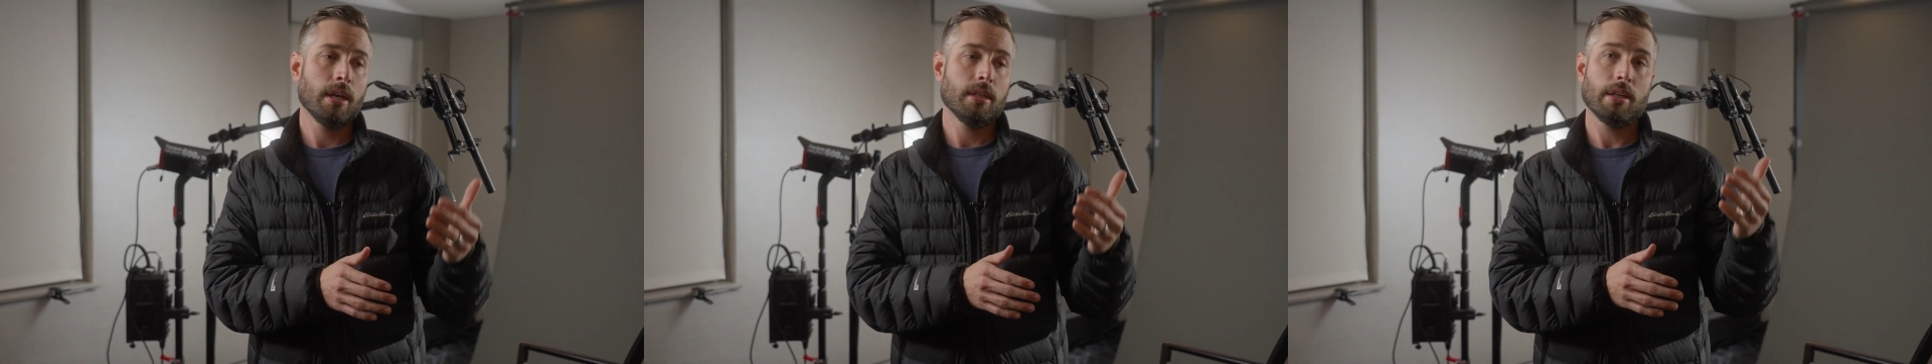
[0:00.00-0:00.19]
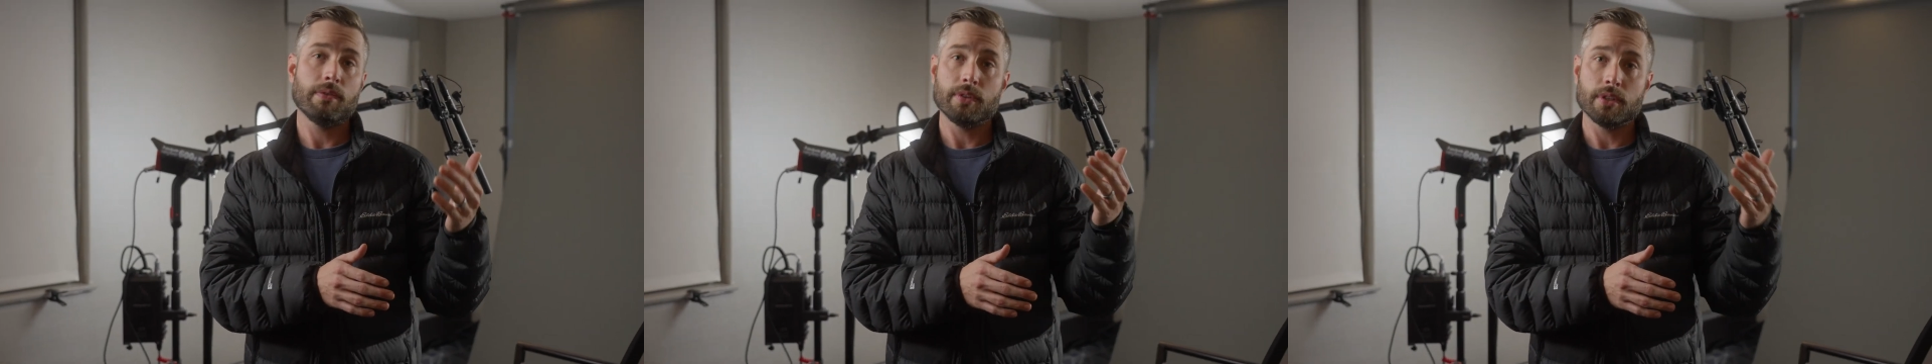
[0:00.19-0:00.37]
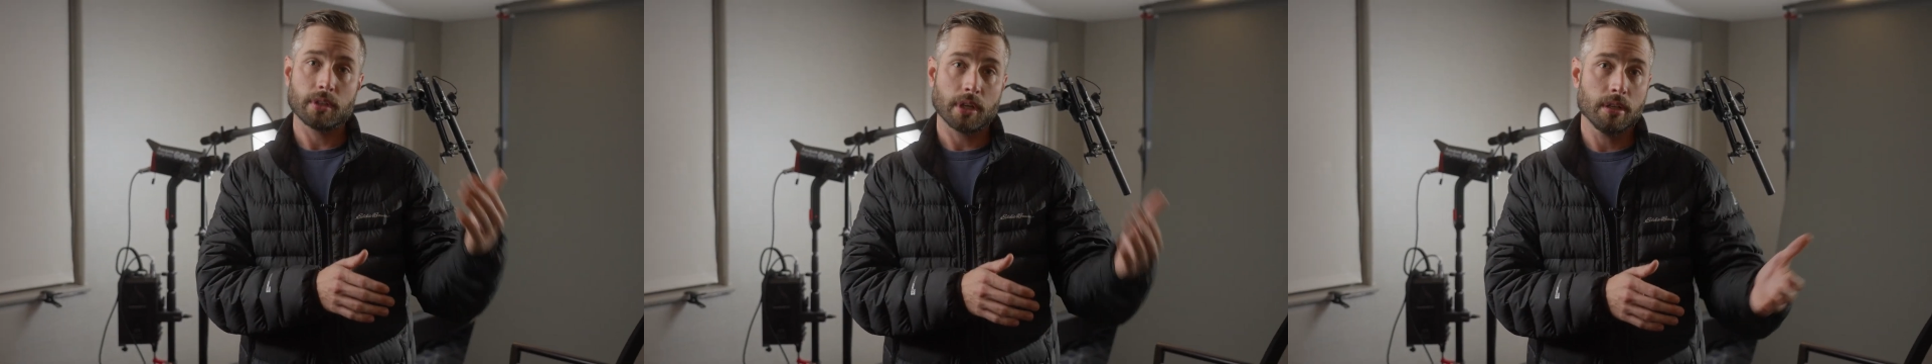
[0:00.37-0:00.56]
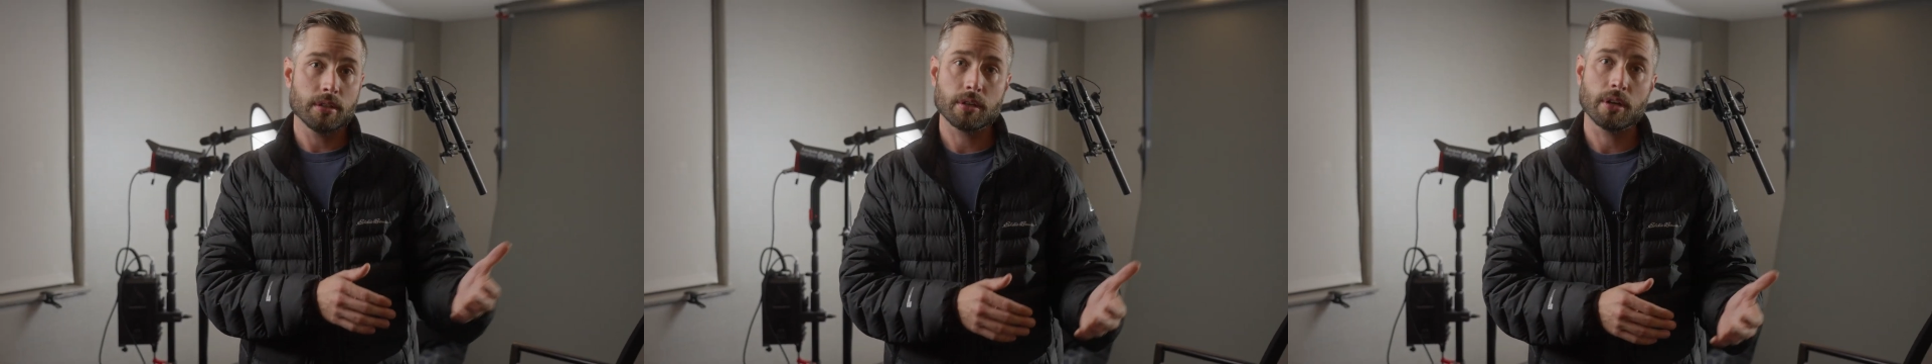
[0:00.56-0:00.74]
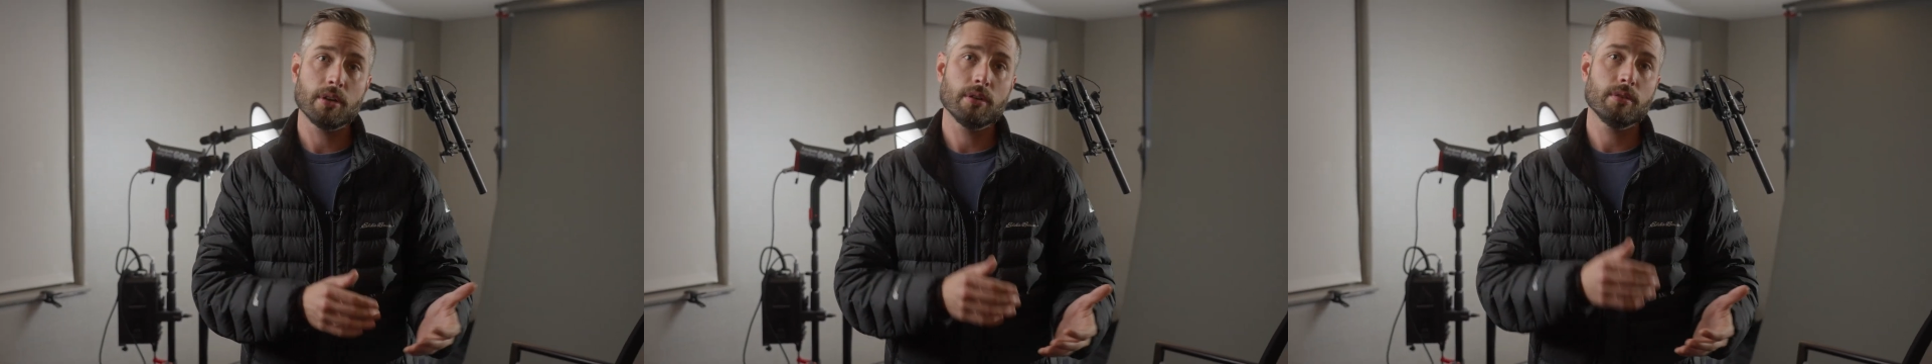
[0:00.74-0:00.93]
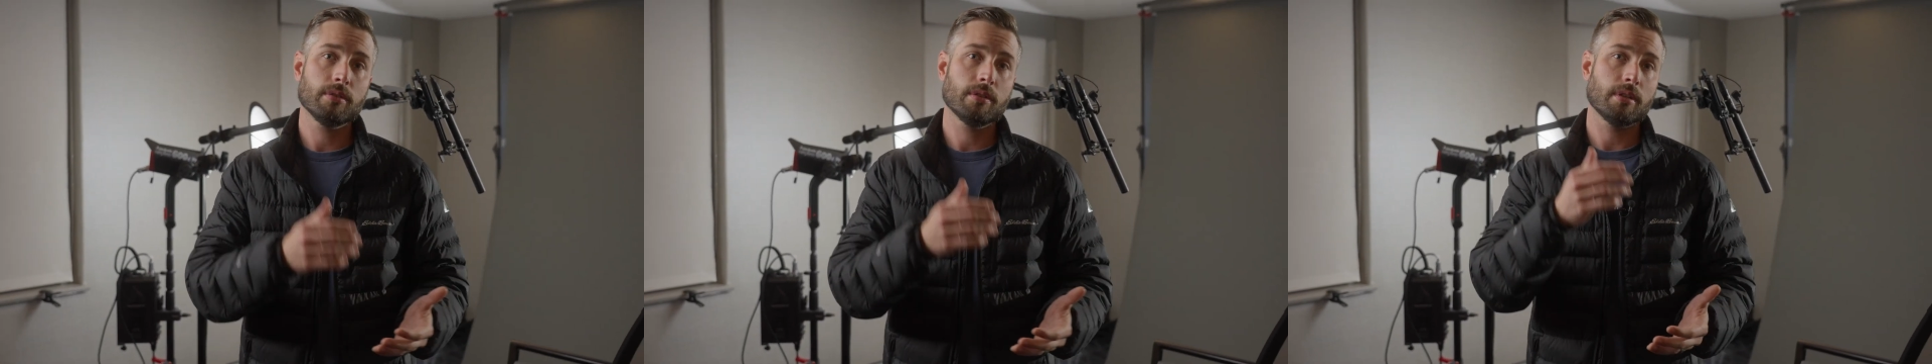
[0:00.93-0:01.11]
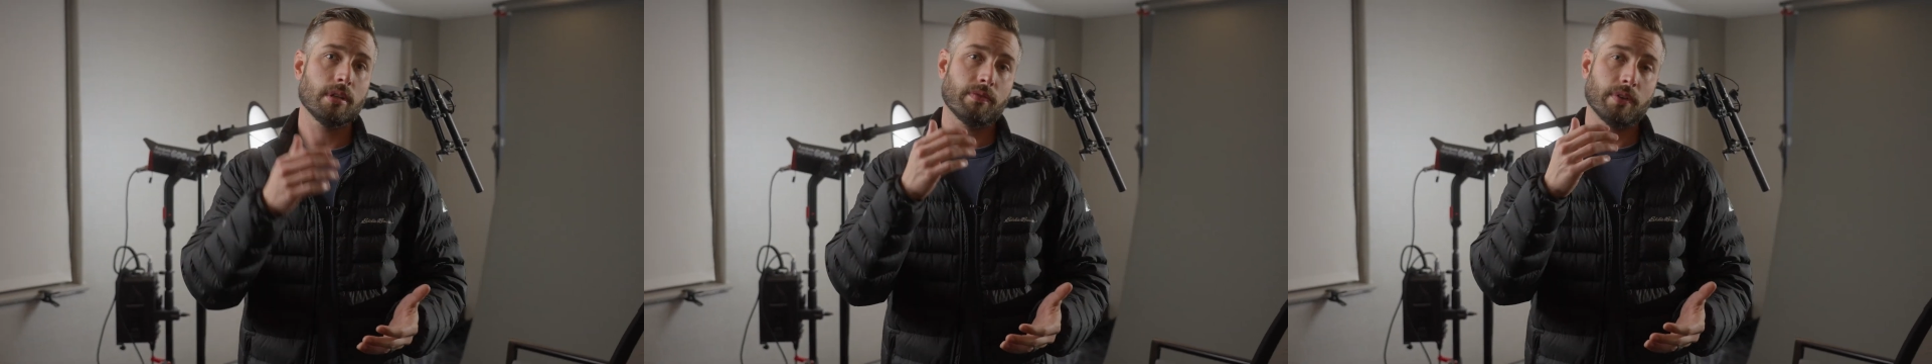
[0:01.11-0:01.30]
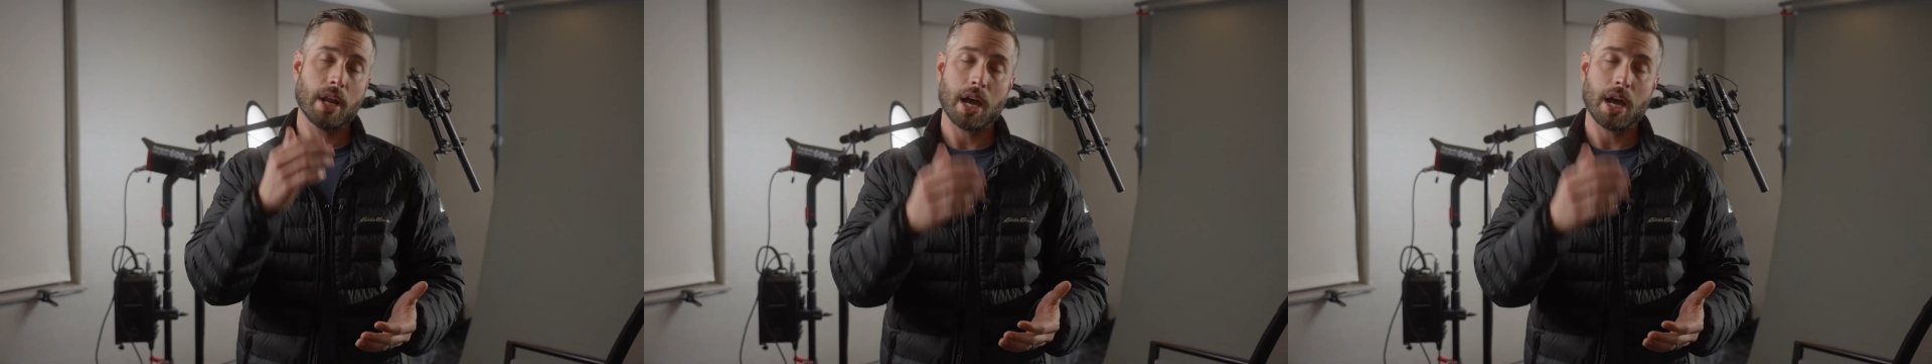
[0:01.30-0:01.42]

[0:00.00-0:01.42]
different skin tones, different